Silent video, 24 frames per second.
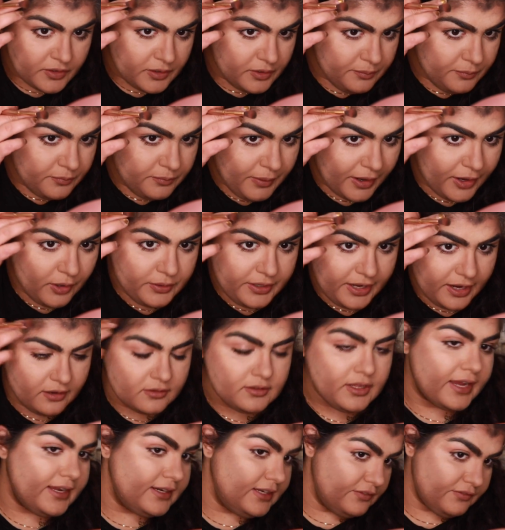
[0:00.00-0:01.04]
my own
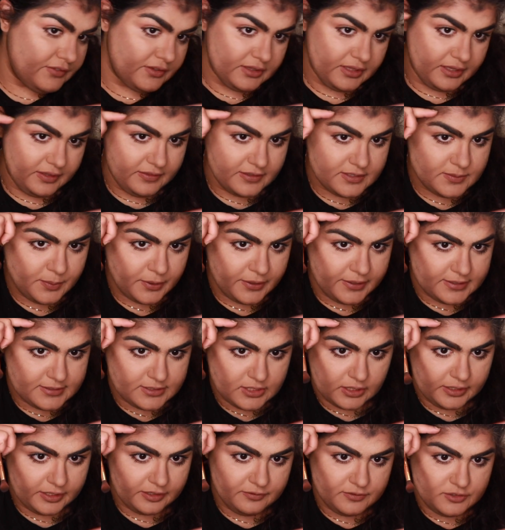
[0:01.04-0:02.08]
hairline, even like this part is
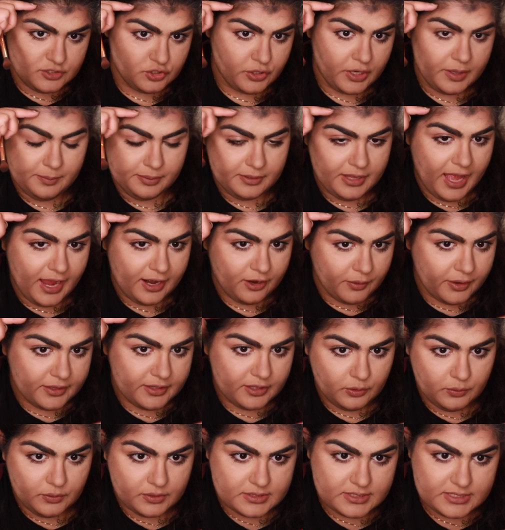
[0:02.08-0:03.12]
not like straight black, right? Like
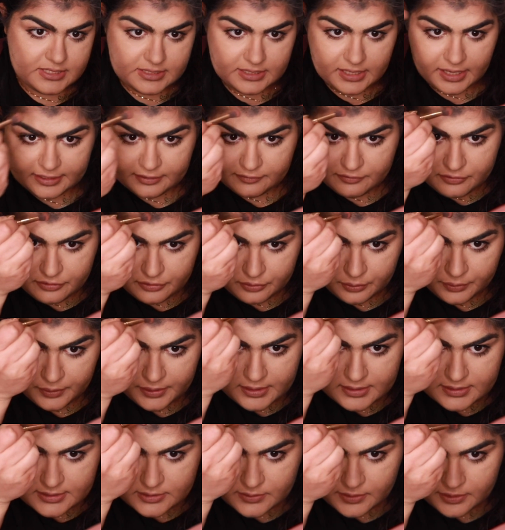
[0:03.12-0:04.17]
you can see kind of through
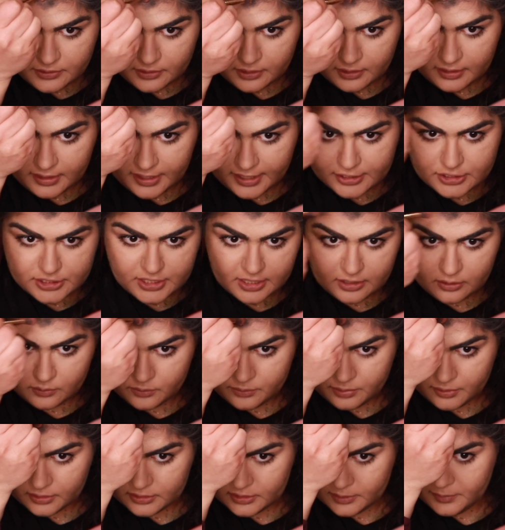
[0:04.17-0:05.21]
it, and so I thought eyeshadow would
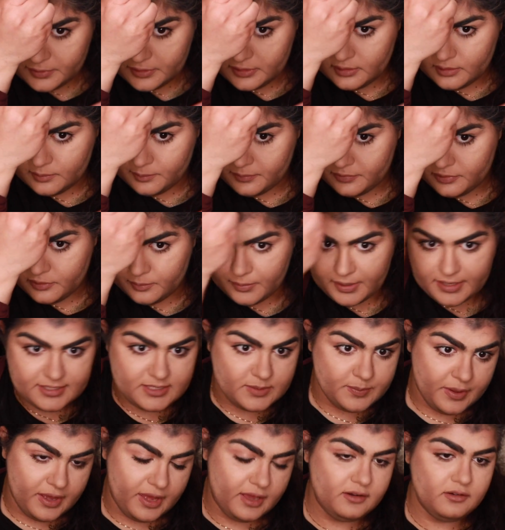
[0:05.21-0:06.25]
probably be the, the best
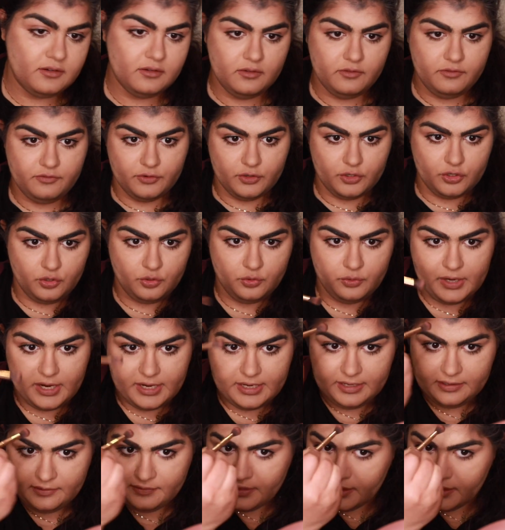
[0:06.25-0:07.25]
bet for creating